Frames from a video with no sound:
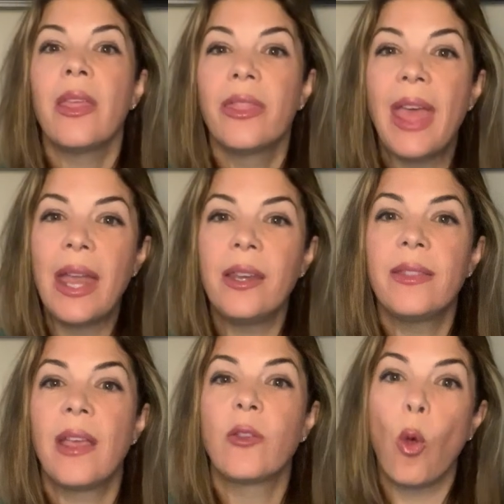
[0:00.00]

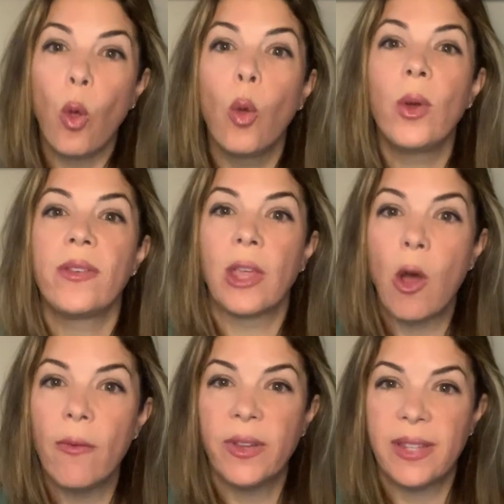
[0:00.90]
Then there's always the
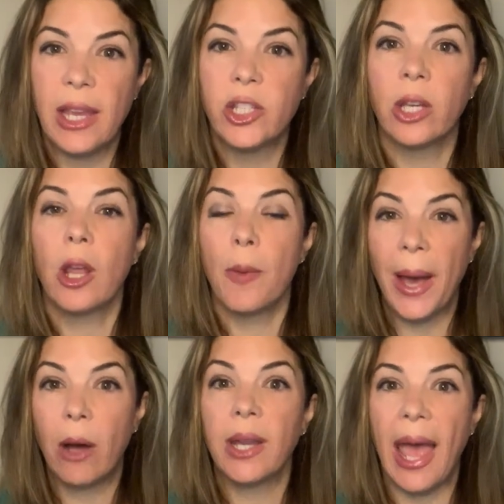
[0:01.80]
conversation
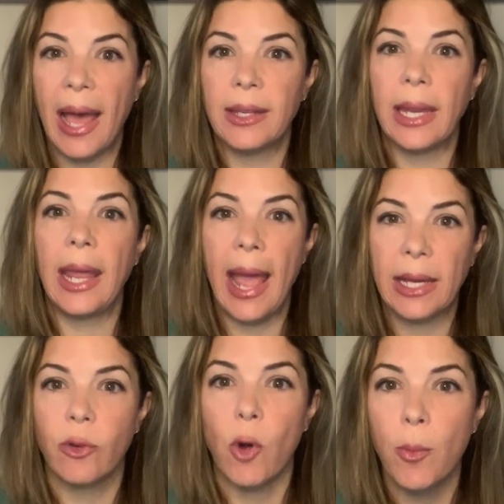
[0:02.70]
about adding
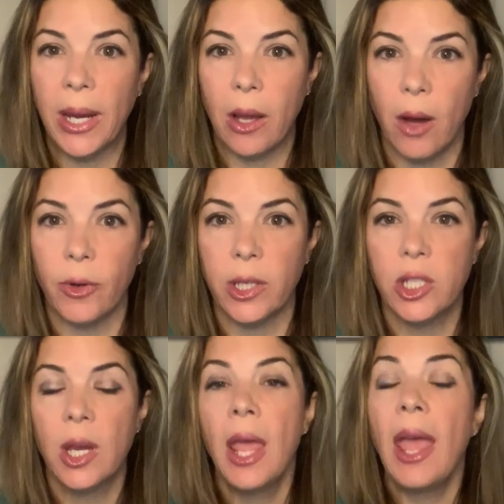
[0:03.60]
anaerobic
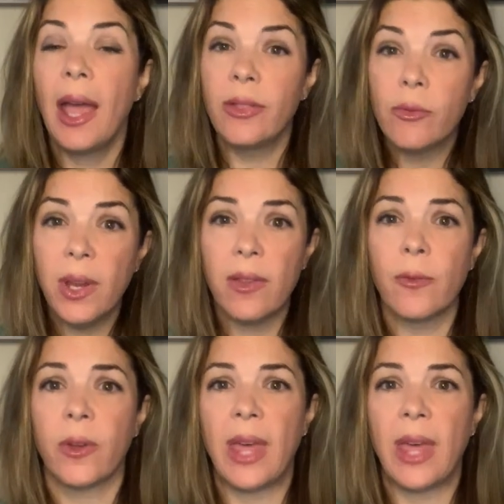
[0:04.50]
coverage. And the reason for